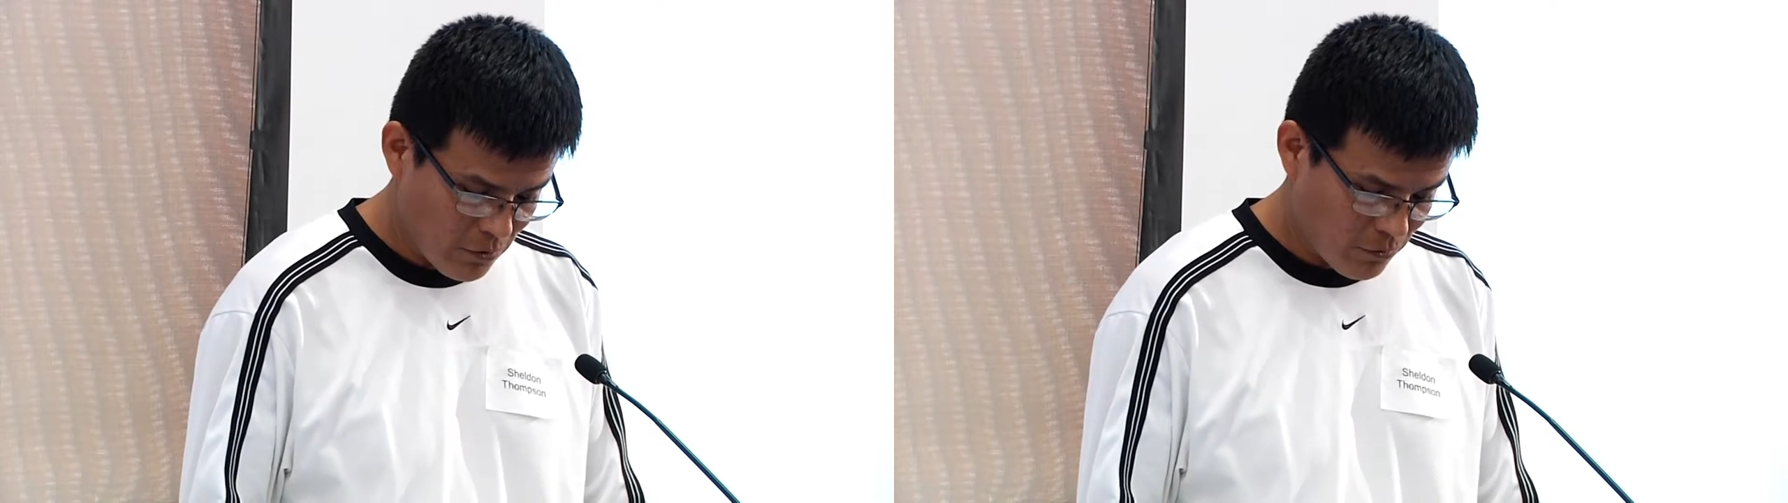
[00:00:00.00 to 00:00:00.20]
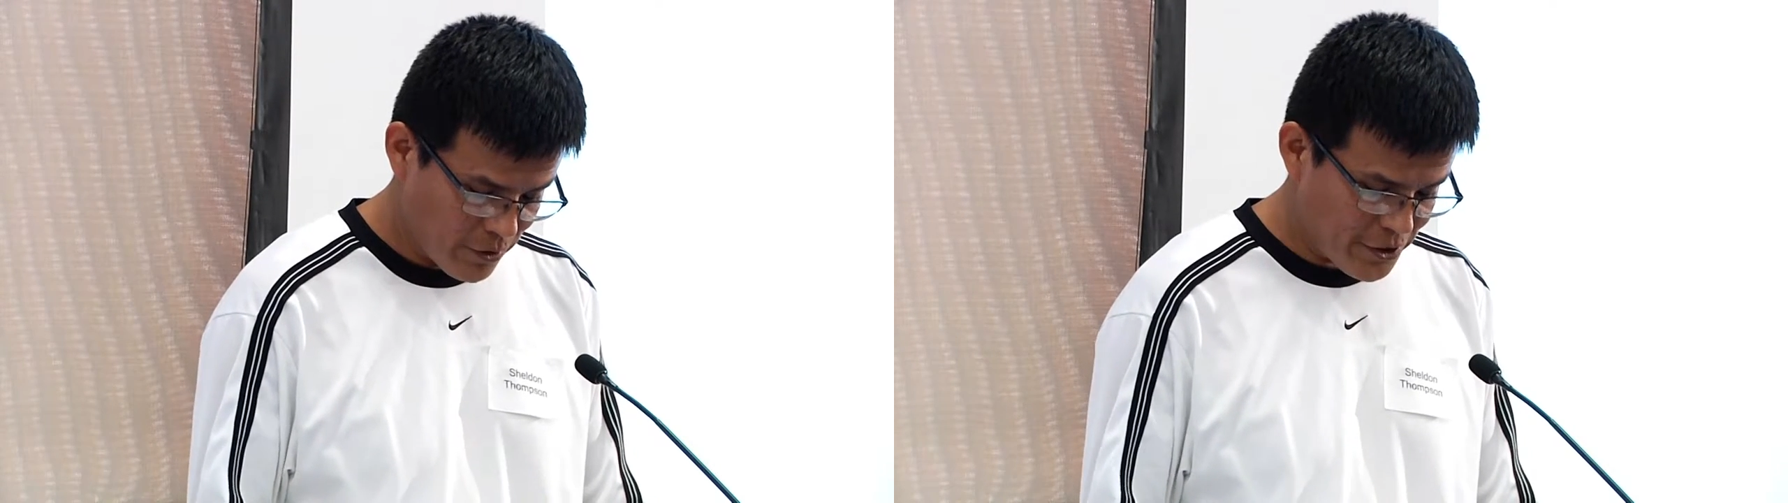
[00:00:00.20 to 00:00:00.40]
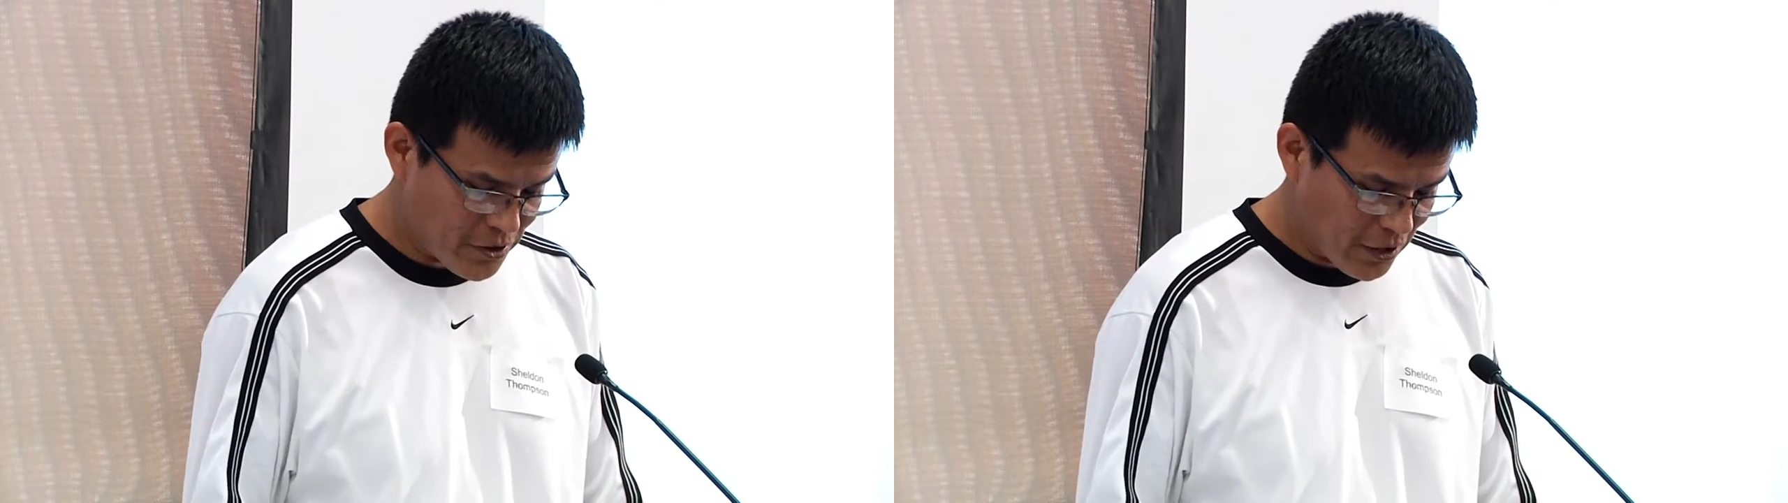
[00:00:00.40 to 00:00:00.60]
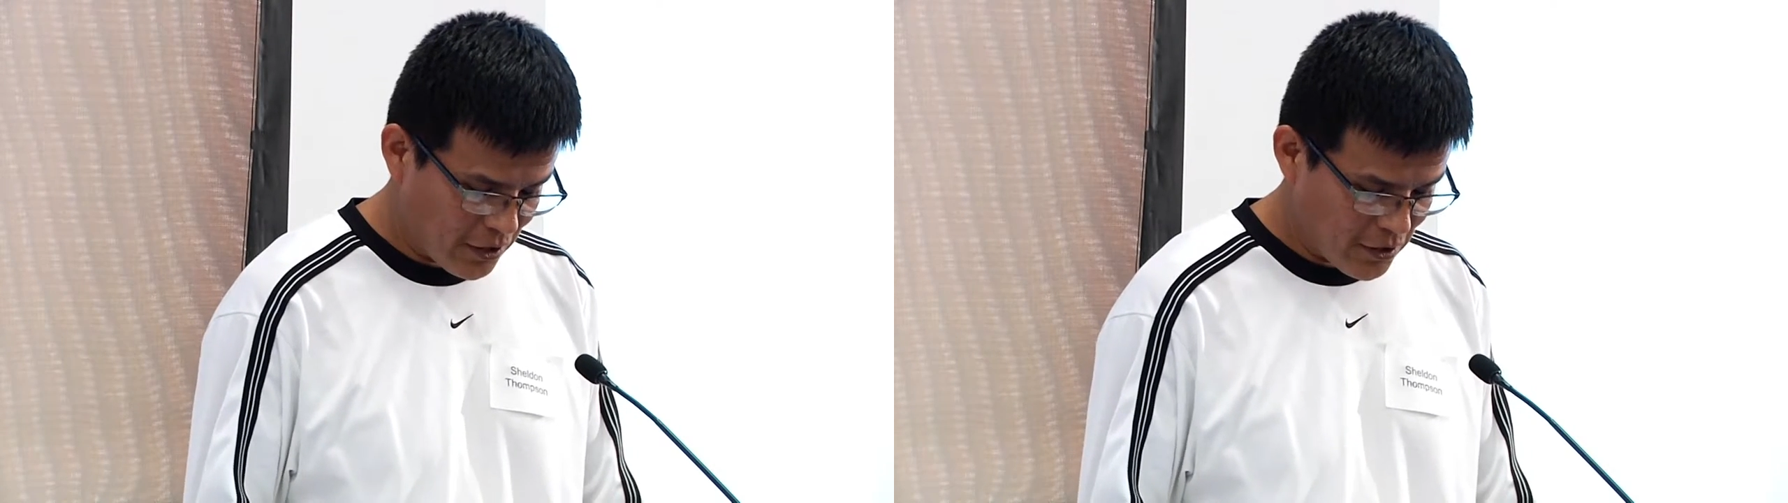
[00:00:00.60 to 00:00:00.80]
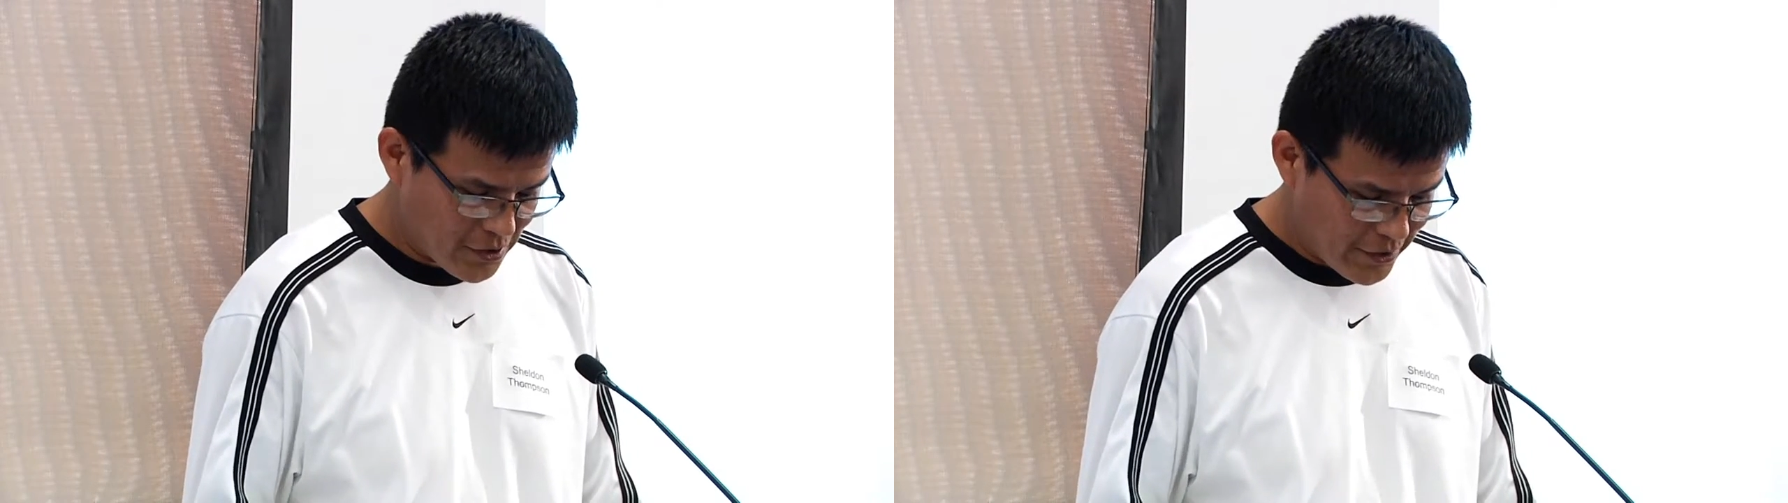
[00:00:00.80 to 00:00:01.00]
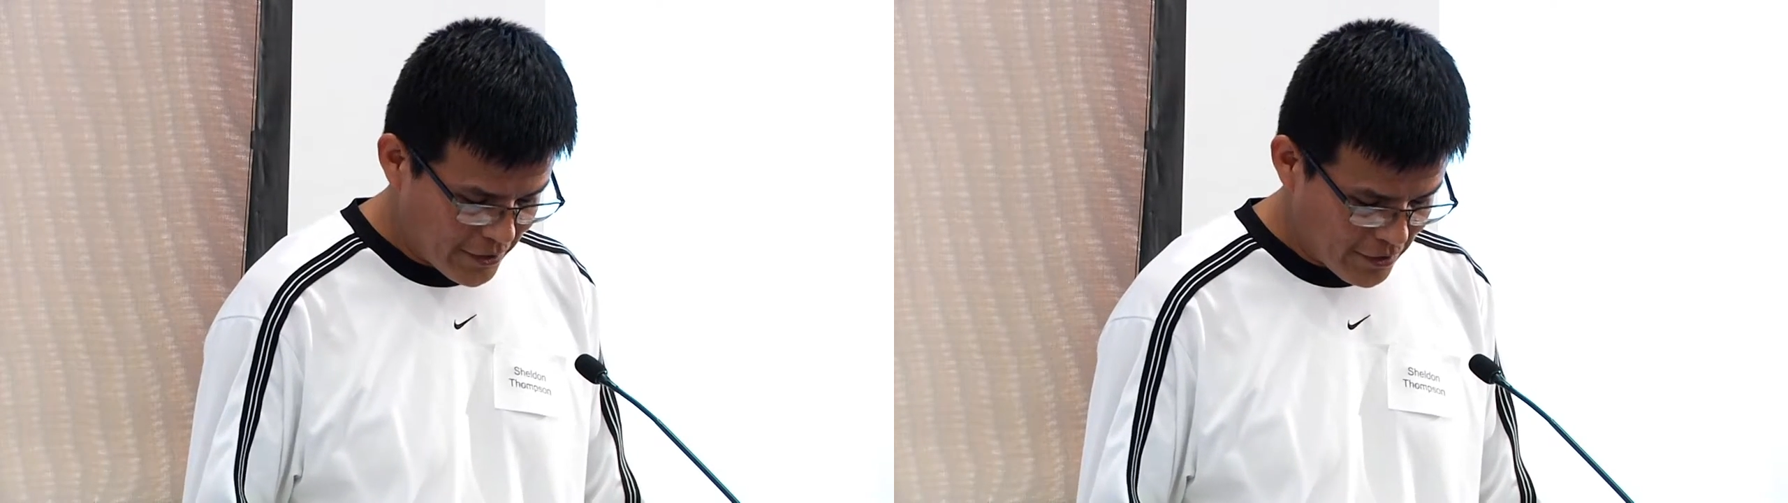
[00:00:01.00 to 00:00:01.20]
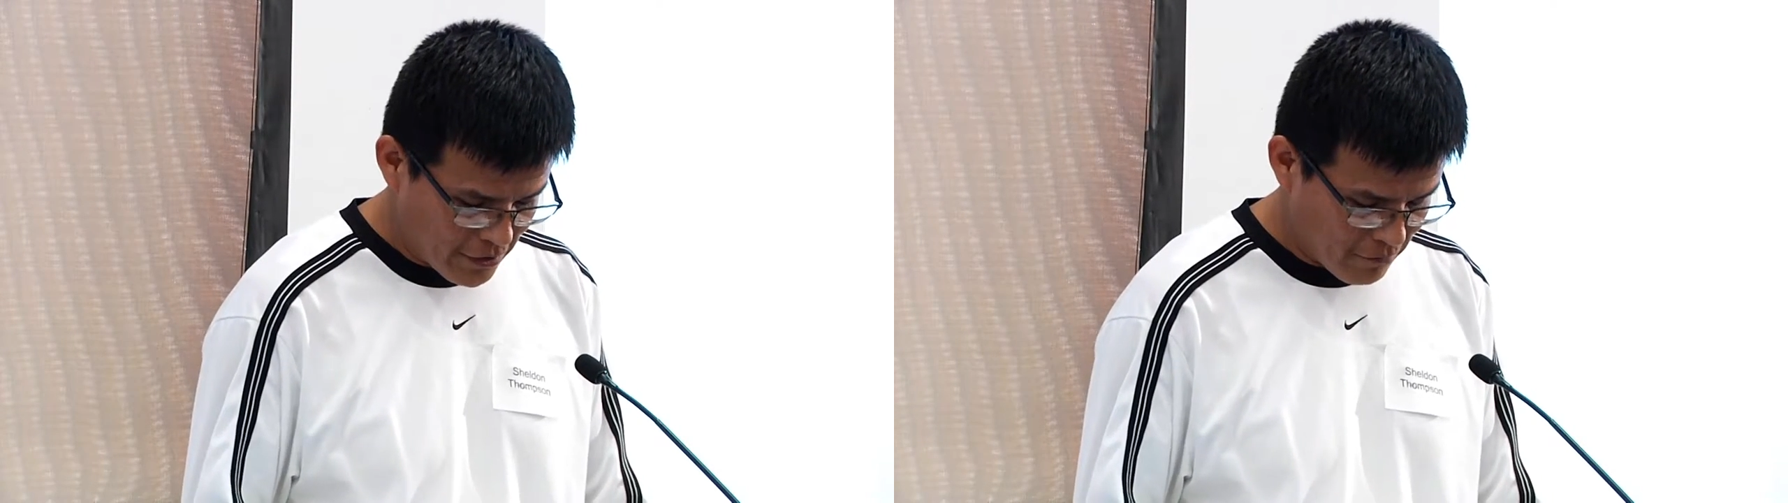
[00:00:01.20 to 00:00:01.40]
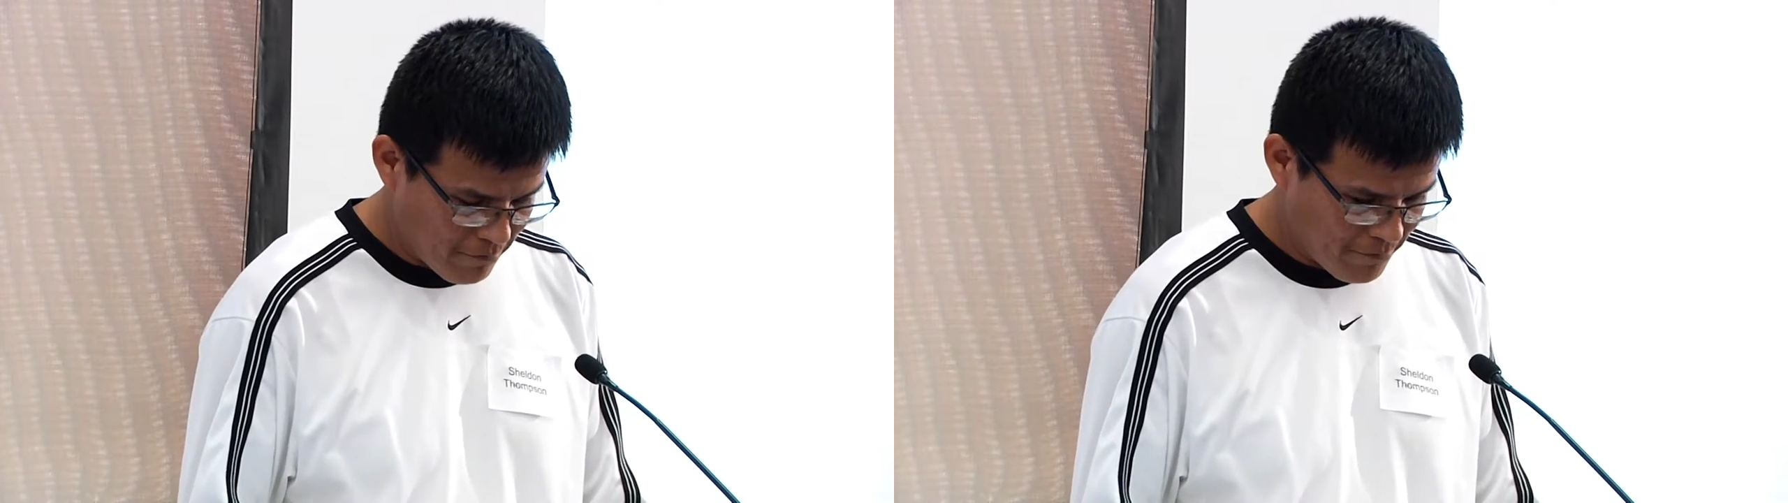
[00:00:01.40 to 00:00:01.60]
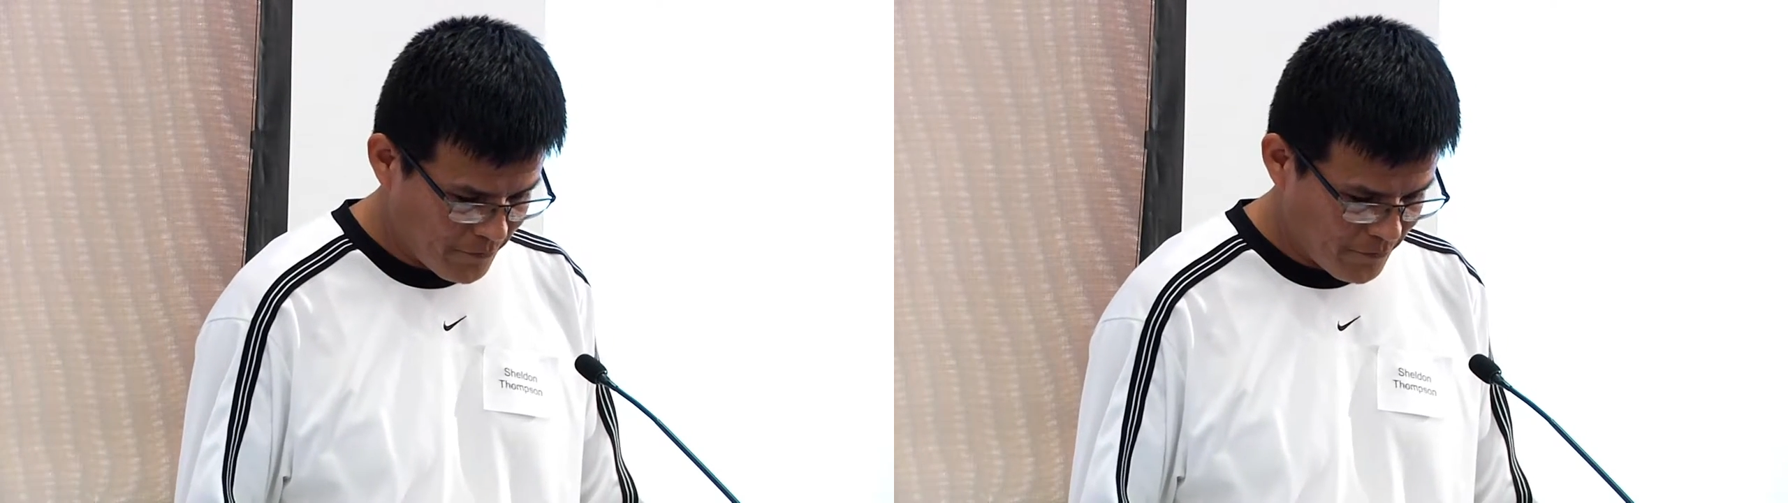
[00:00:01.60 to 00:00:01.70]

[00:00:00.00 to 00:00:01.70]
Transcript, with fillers: We're stuck in a stare down.